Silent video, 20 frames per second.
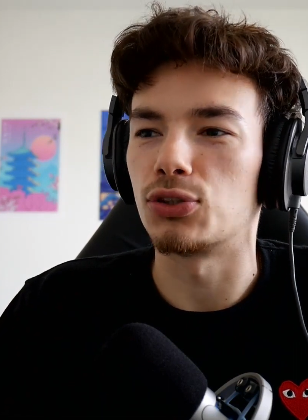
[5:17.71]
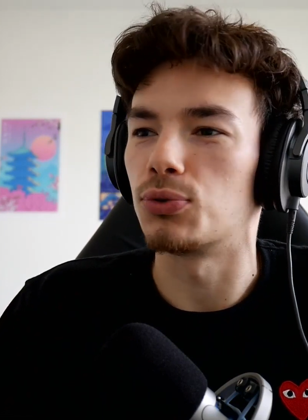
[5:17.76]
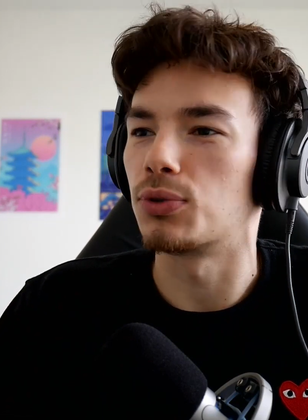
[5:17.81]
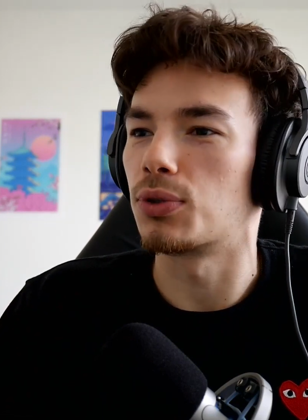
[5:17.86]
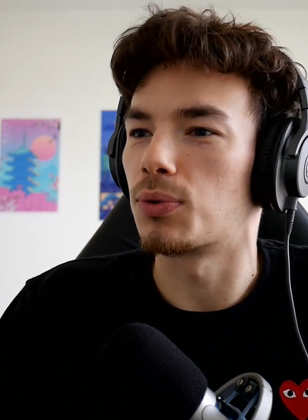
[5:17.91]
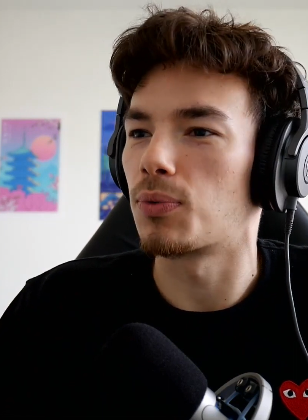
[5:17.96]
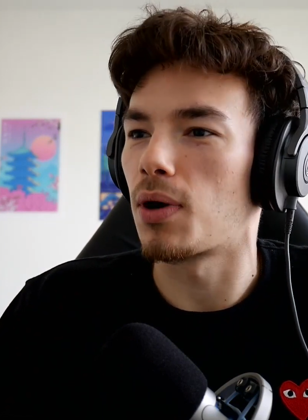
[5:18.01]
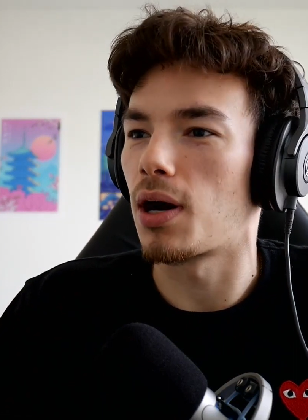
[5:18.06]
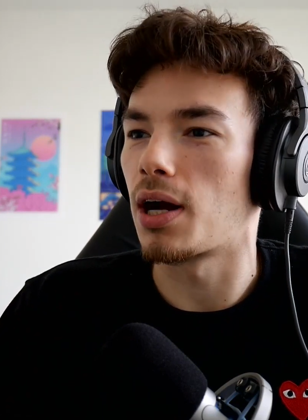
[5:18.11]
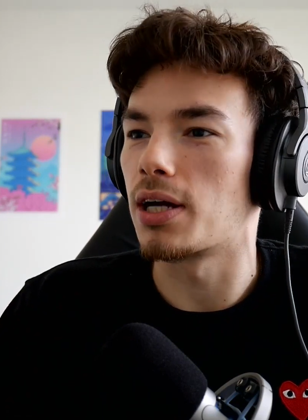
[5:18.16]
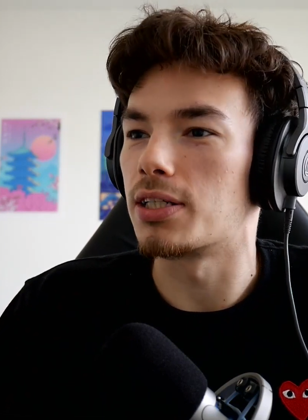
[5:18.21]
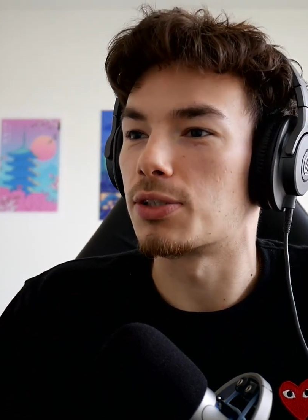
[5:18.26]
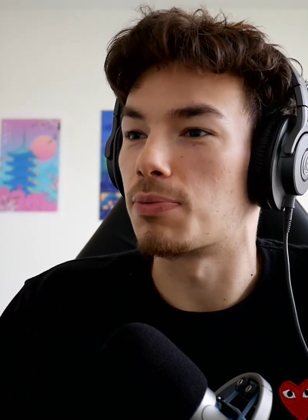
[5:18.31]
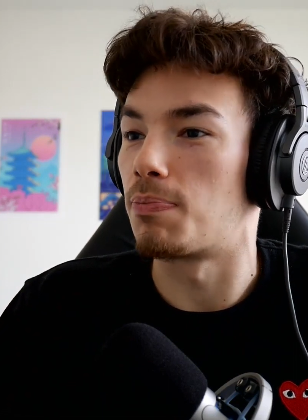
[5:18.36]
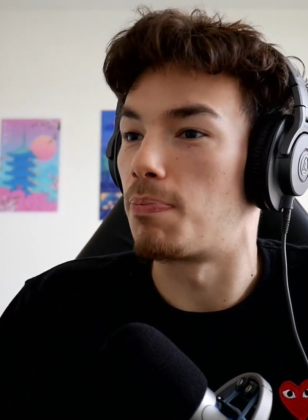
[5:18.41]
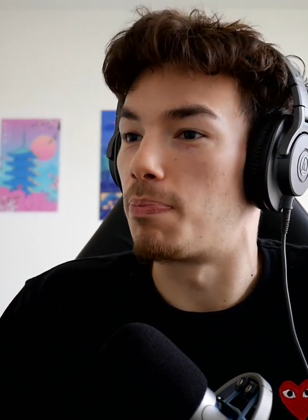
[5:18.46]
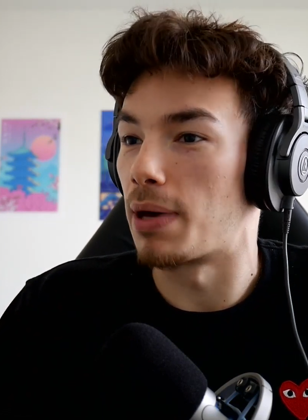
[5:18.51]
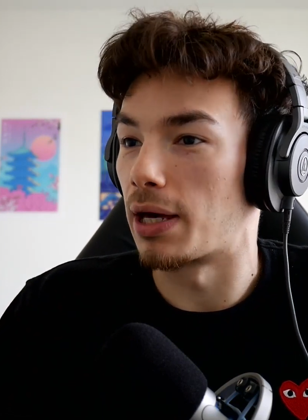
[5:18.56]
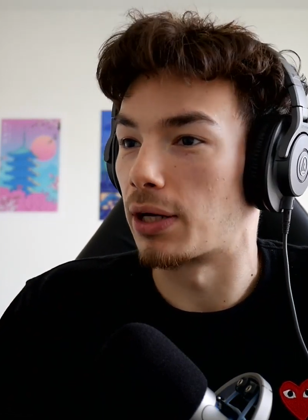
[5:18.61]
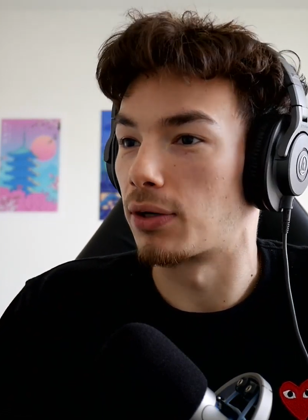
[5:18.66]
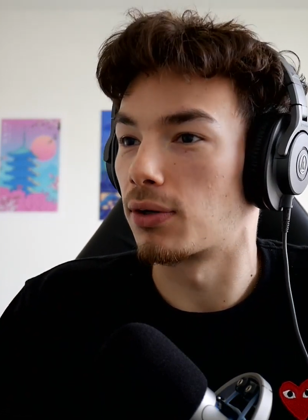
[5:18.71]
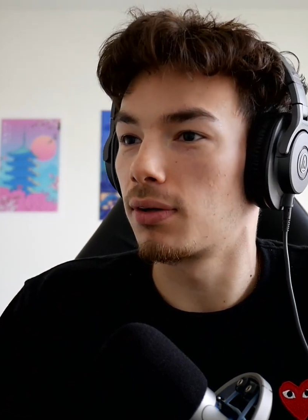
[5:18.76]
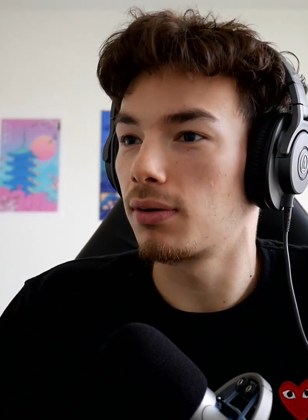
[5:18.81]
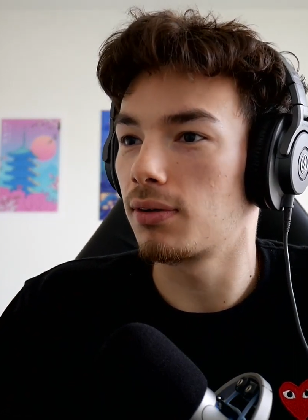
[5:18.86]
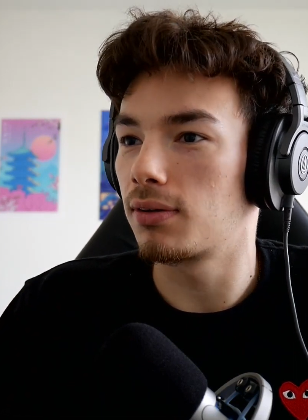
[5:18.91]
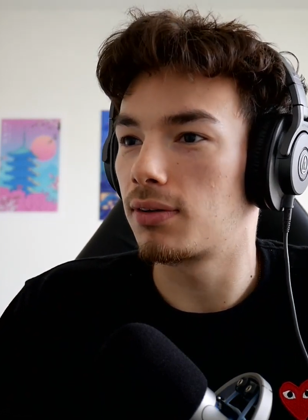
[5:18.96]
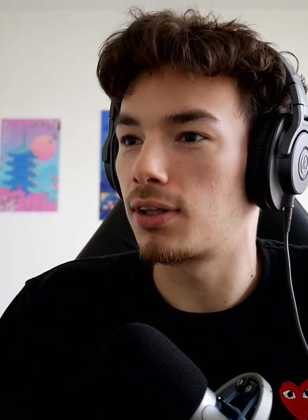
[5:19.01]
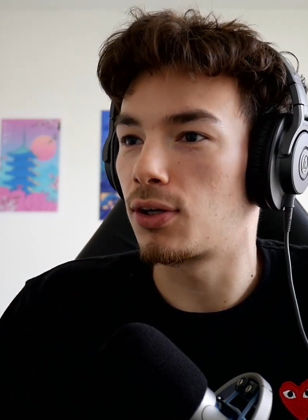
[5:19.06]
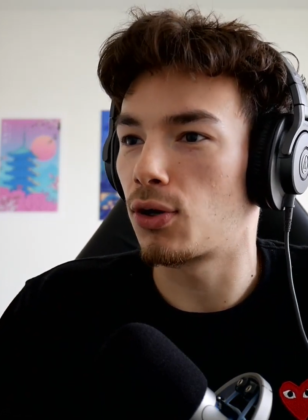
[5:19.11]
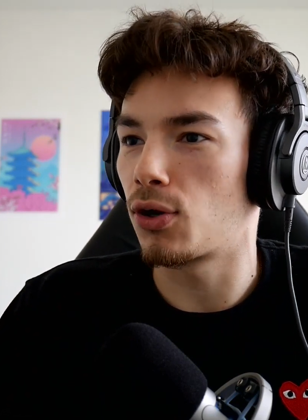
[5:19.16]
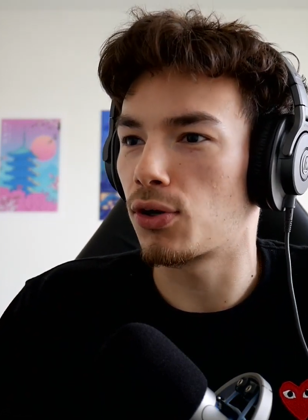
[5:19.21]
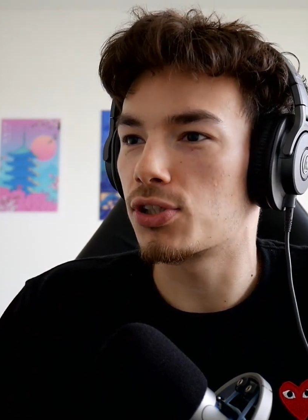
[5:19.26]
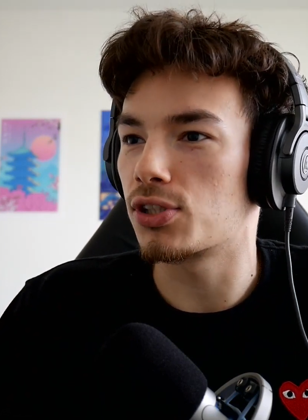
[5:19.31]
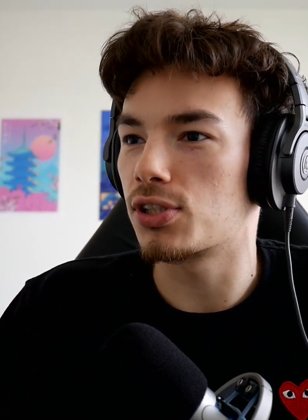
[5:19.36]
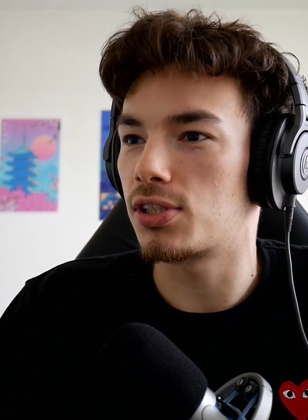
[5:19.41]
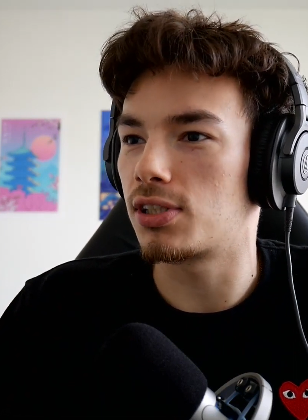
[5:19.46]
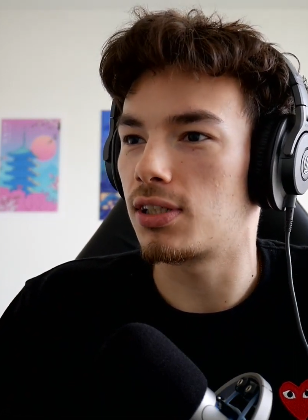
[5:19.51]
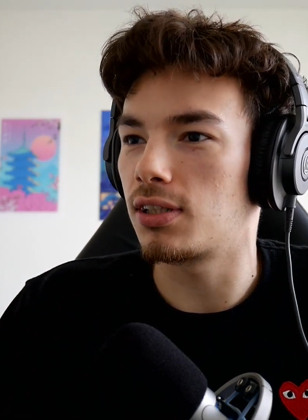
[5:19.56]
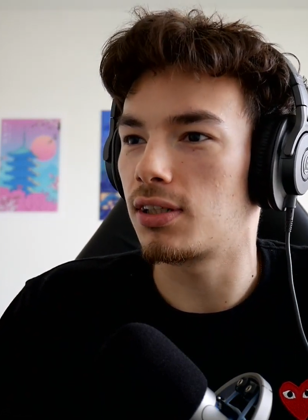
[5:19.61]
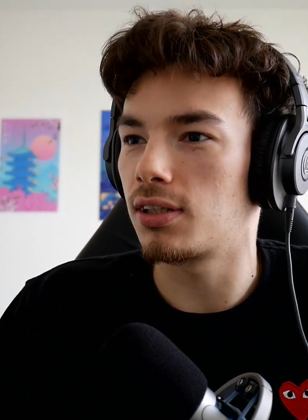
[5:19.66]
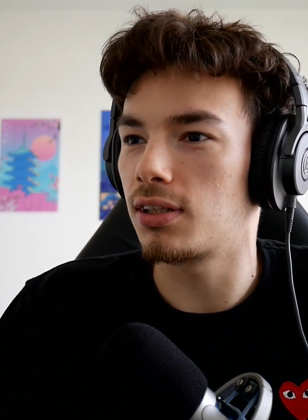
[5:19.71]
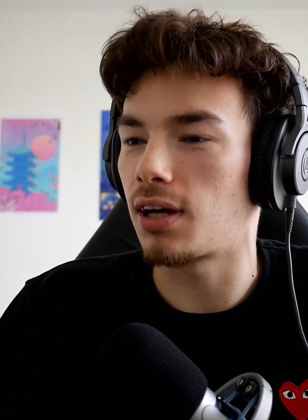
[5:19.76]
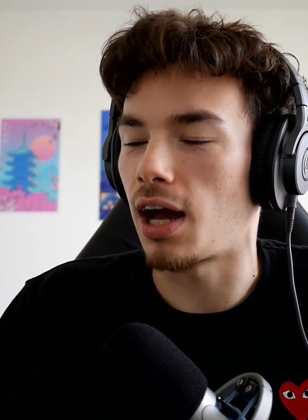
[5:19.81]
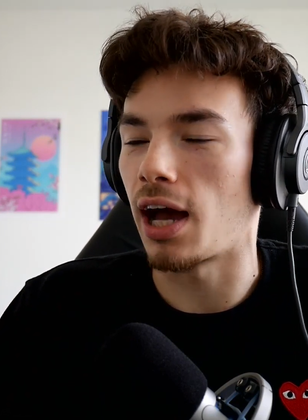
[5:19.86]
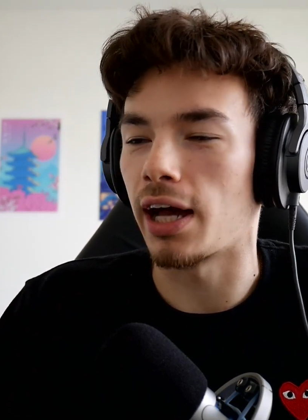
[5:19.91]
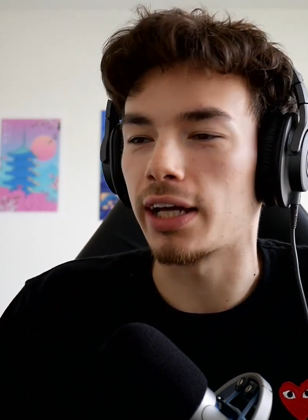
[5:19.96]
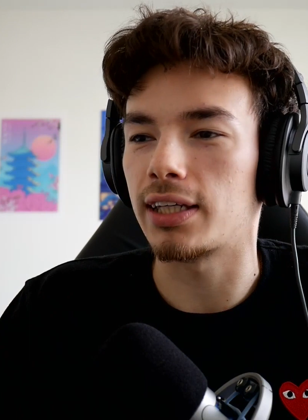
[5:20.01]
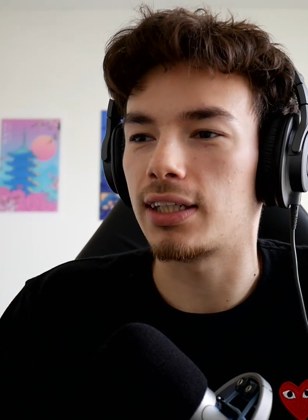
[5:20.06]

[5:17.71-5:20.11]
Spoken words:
Uruguay is better than Argentina.